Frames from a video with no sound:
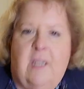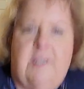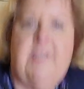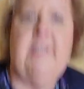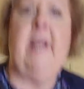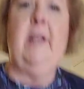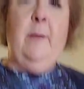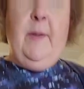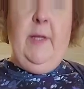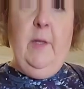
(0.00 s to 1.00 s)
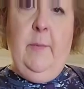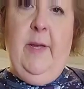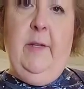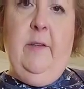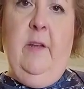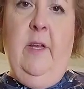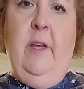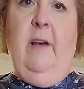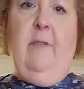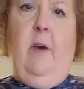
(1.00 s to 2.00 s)
I'll just stand up a little bit.
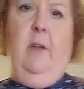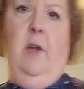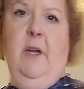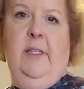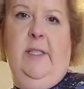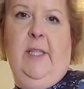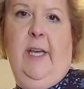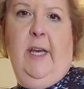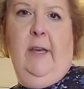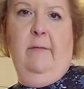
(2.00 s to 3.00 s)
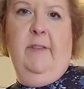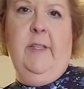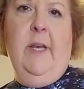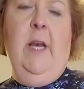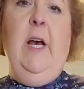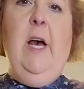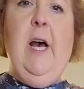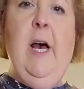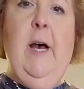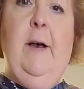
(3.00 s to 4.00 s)
I've got long sleeves.
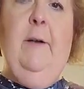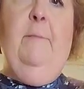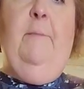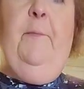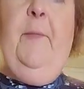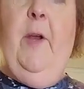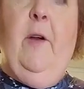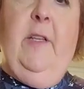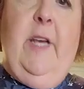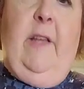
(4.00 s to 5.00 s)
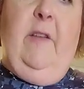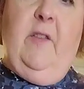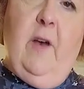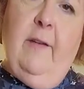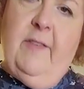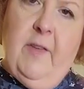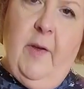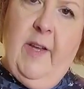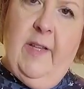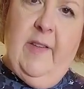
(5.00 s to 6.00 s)
Here, I'll take this off so
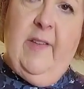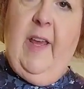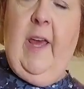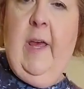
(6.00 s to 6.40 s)
you can see.